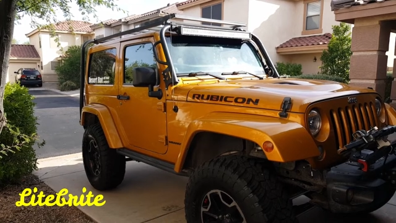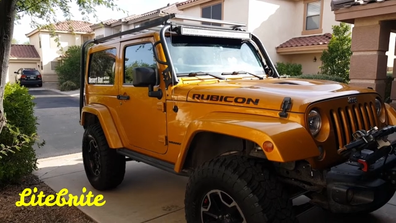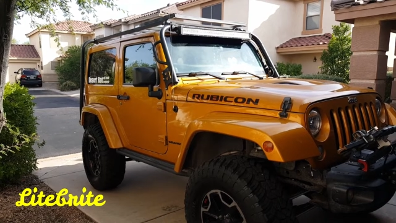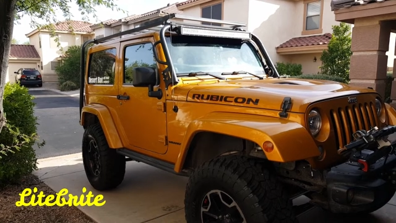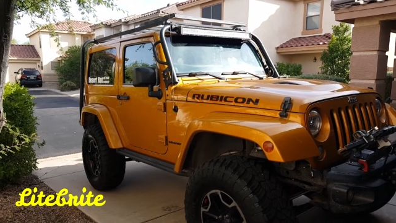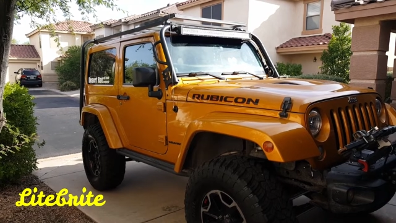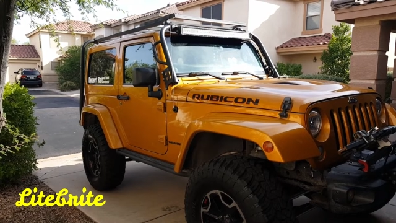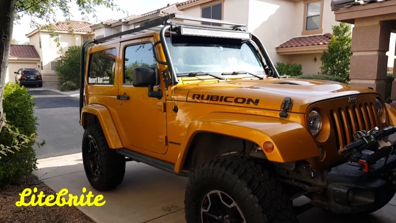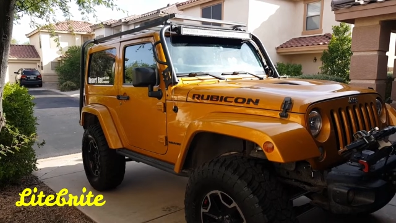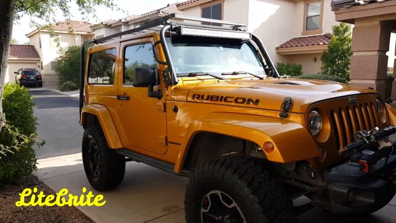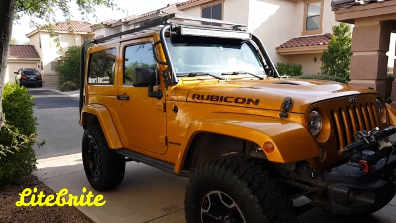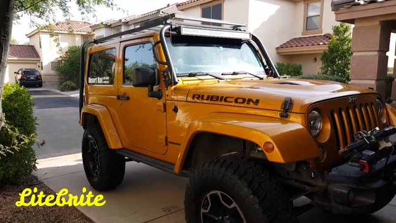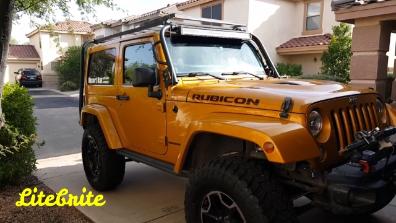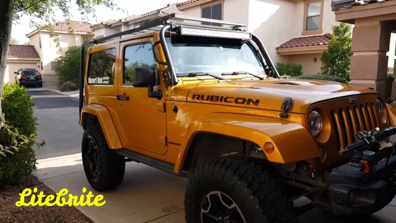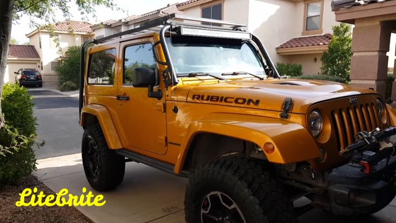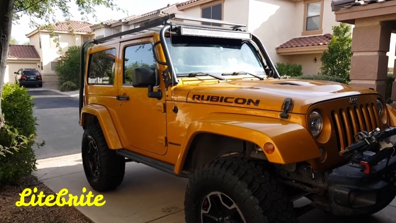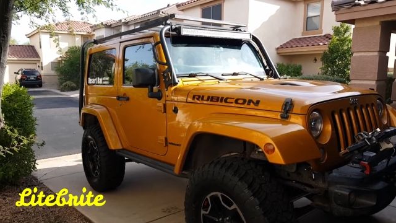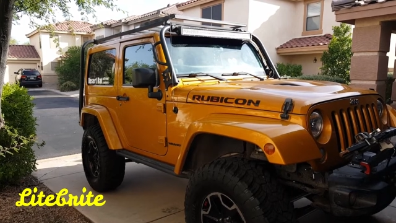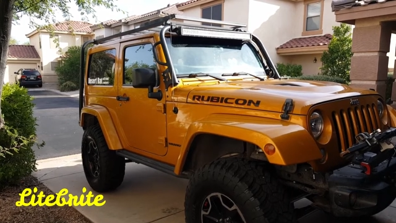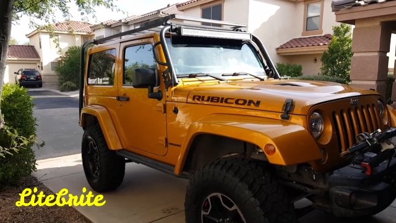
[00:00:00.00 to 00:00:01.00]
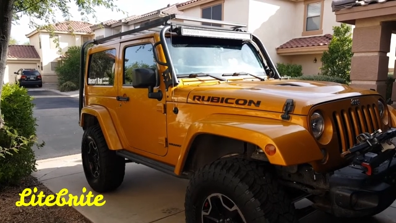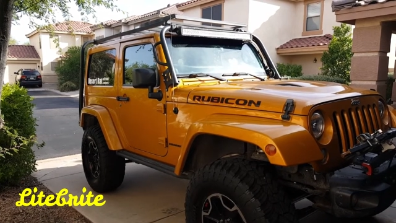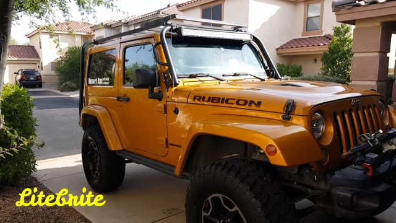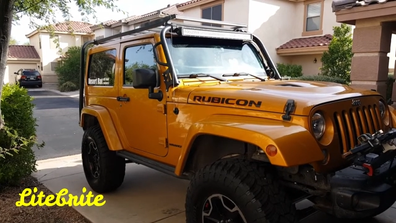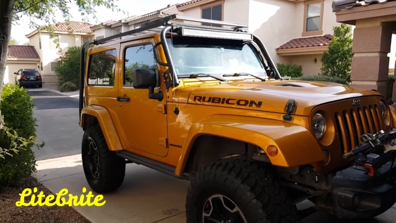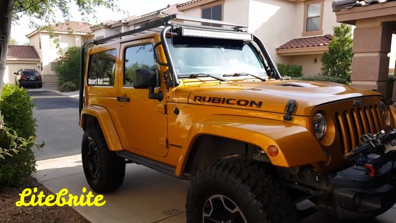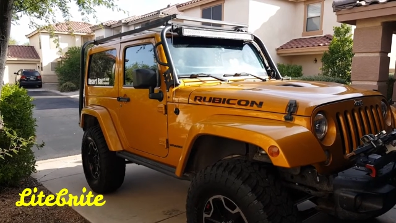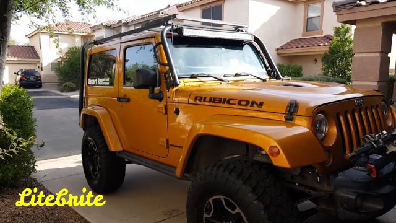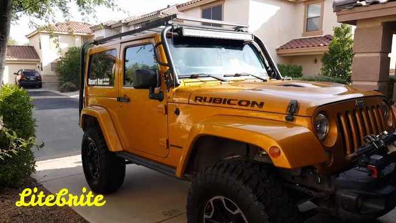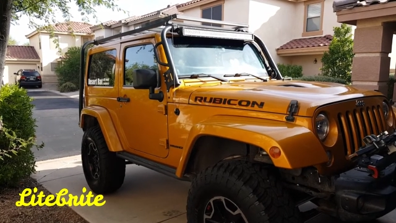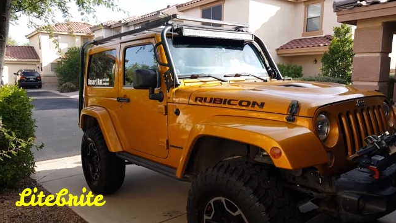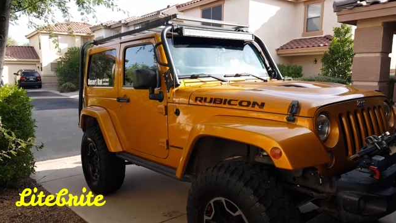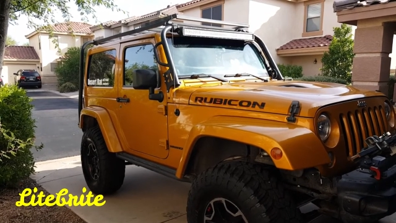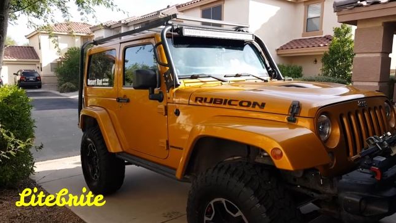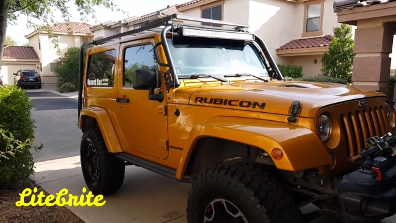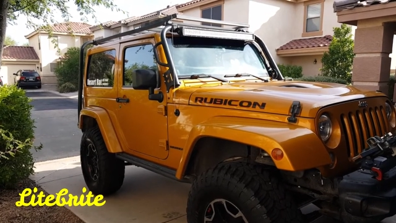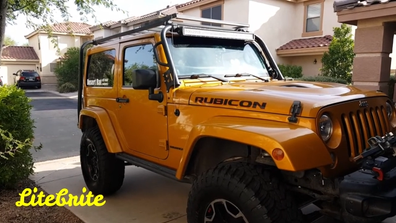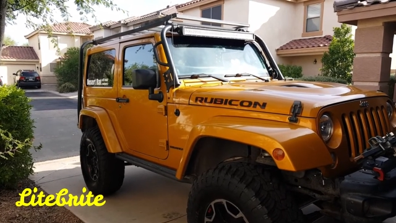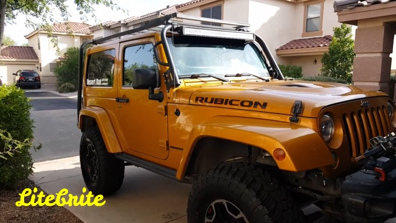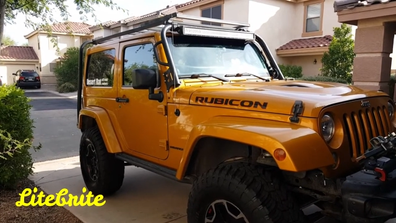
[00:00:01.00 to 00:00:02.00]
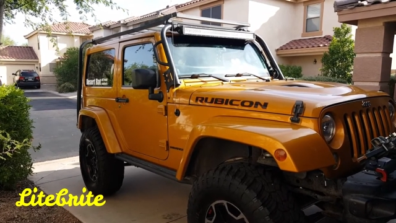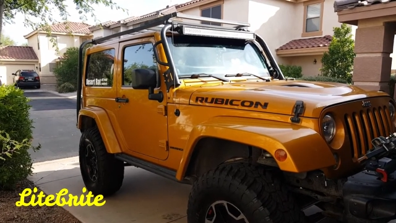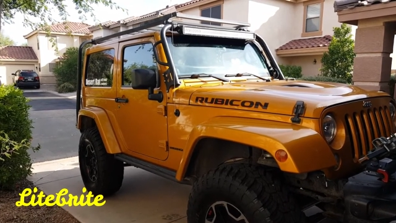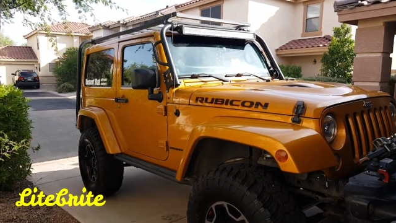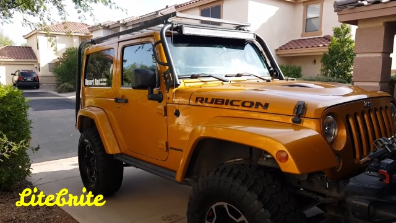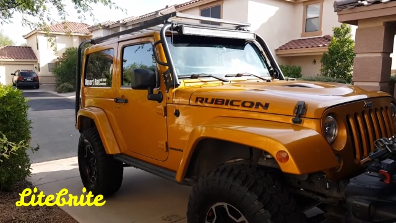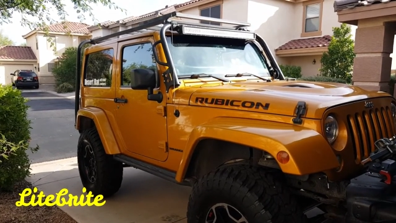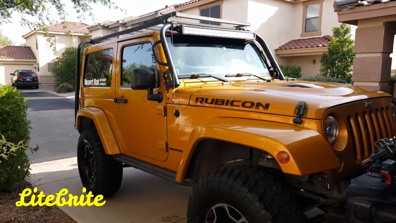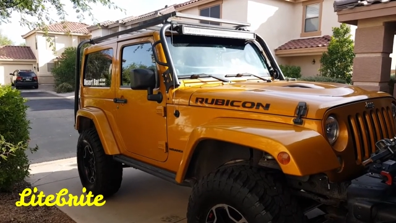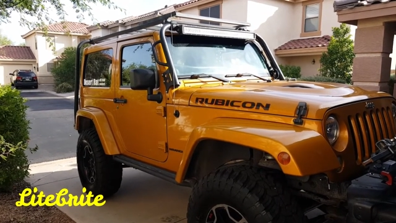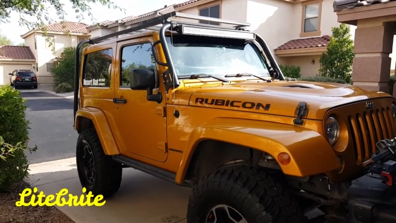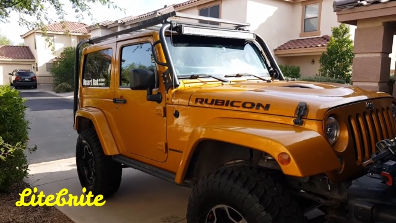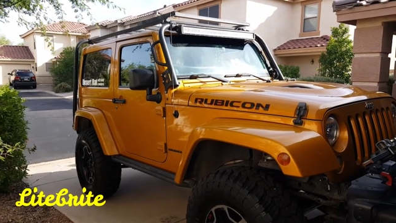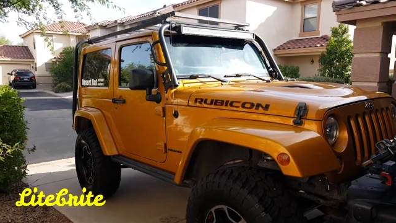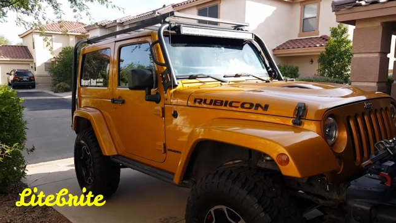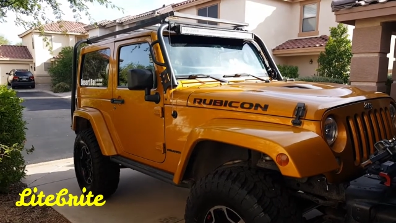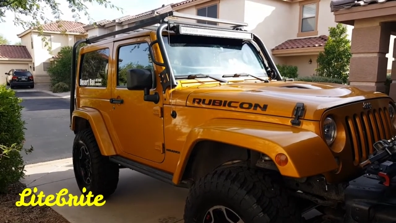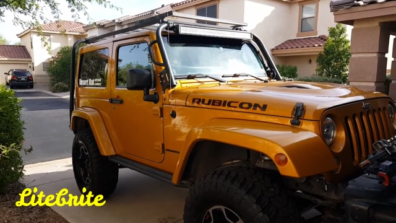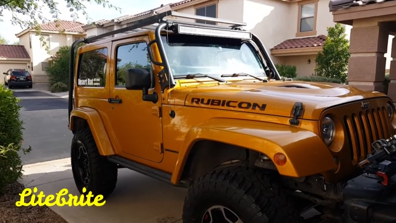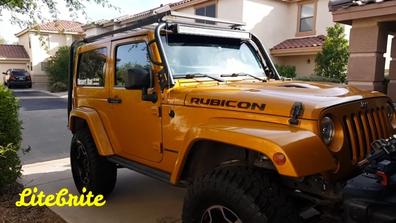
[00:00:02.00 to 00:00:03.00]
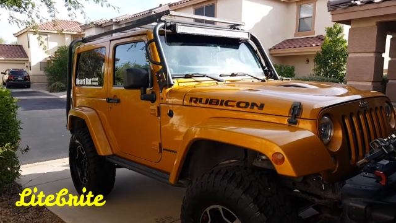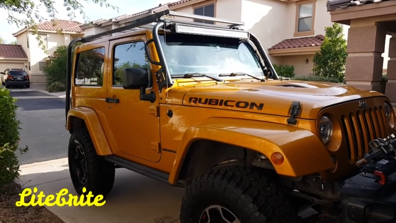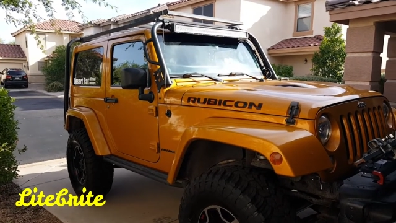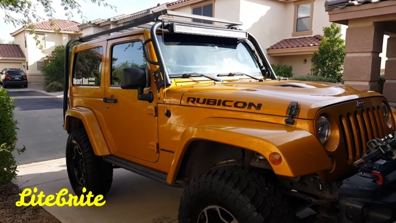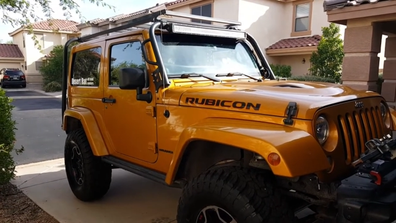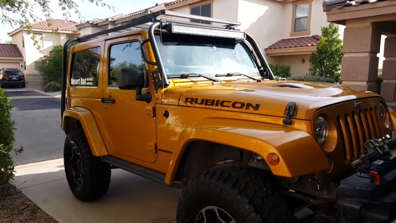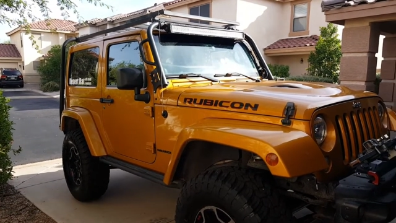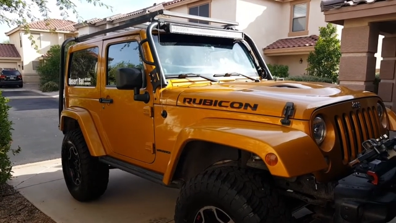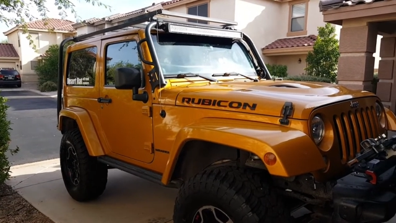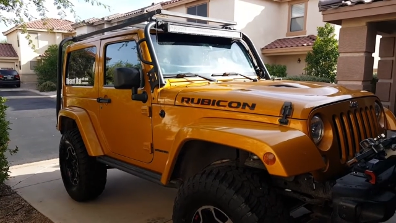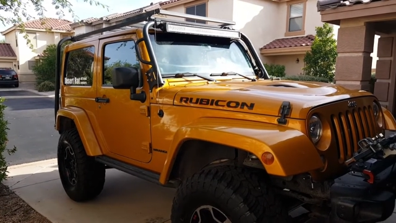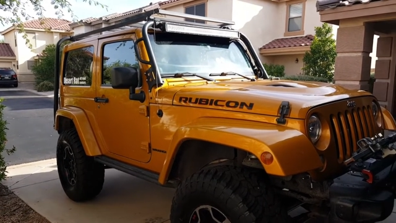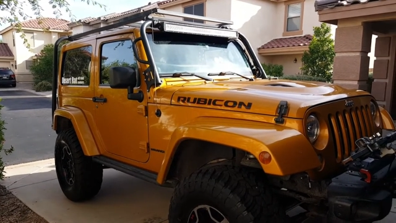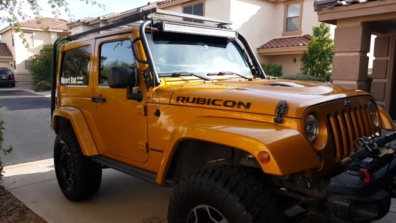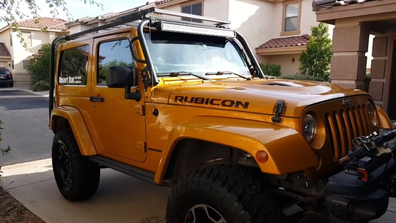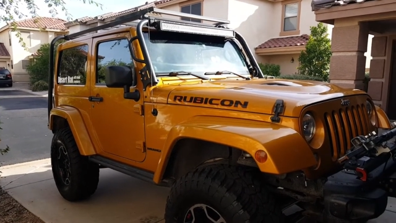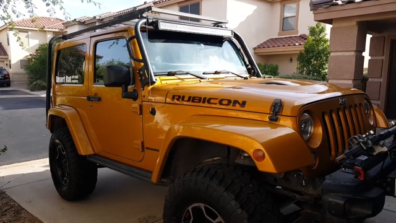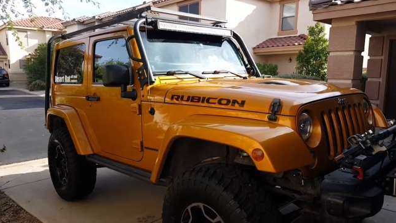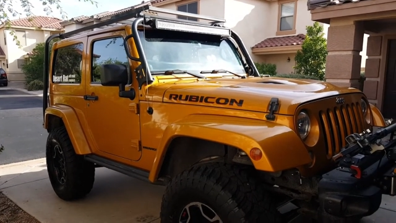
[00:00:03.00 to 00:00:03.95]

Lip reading: No face is visible, so there are no lips to read.